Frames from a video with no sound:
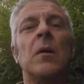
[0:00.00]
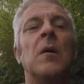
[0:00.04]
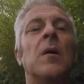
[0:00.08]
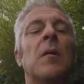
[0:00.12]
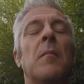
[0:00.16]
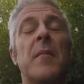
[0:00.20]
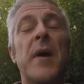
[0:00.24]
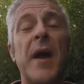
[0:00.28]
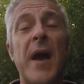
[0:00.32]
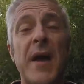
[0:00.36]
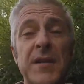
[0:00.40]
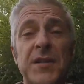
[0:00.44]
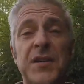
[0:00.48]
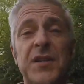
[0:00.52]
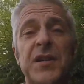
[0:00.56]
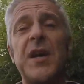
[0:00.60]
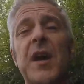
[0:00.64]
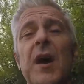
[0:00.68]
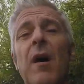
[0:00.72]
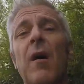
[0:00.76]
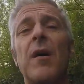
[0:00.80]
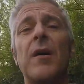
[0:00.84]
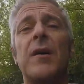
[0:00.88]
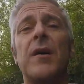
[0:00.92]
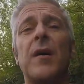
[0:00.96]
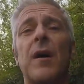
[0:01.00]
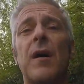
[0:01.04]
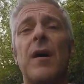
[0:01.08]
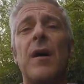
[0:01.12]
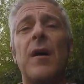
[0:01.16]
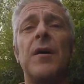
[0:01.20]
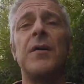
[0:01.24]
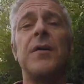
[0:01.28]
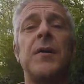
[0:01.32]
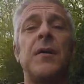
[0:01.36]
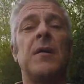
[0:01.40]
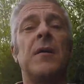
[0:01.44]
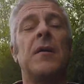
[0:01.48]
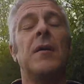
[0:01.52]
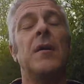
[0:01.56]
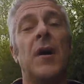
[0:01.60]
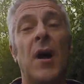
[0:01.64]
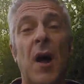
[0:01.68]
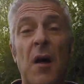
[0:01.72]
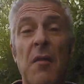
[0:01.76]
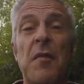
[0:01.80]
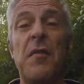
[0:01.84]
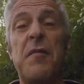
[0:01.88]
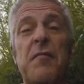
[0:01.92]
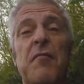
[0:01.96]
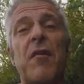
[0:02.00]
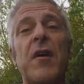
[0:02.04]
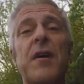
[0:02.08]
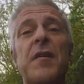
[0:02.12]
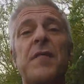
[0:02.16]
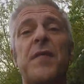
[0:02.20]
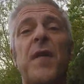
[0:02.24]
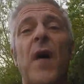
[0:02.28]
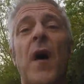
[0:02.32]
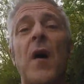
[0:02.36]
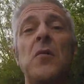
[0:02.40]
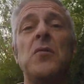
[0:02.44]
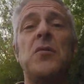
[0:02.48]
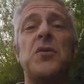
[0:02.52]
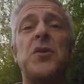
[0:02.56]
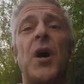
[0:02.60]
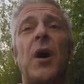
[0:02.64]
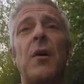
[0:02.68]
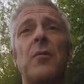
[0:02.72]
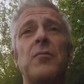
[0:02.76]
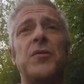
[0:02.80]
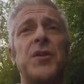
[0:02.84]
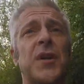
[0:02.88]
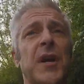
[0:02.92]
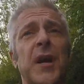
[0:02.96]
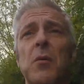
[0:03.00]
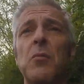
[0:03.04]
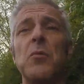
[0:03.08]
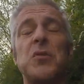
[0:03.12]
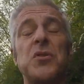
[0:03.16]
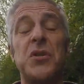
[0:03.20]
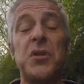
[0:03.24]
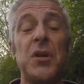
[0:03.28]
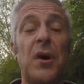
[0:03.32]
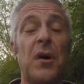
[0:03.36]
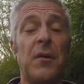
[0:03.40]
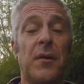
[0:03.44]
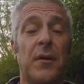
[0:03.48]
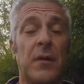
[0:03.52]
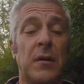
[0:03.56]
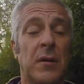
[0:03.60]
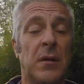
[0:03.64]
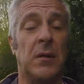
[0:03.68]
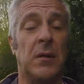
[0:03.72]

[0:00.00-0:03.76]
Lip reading: my ACR card and 3 photos, and it was done.